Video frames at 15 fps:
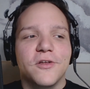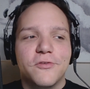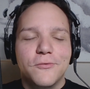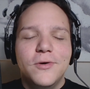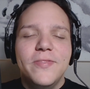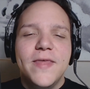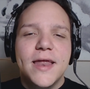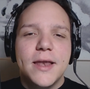and it's
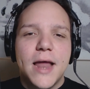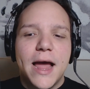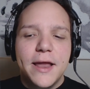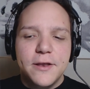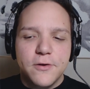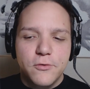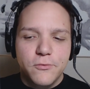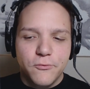one that
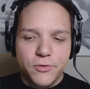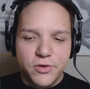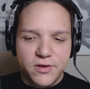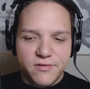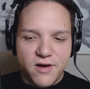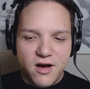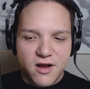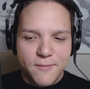I don't
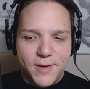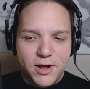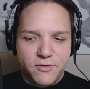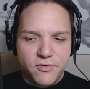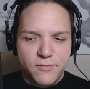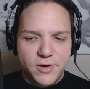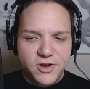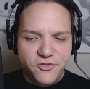really talk
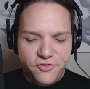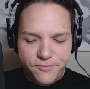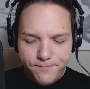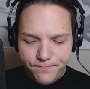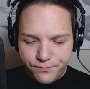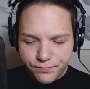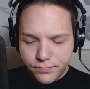about too much.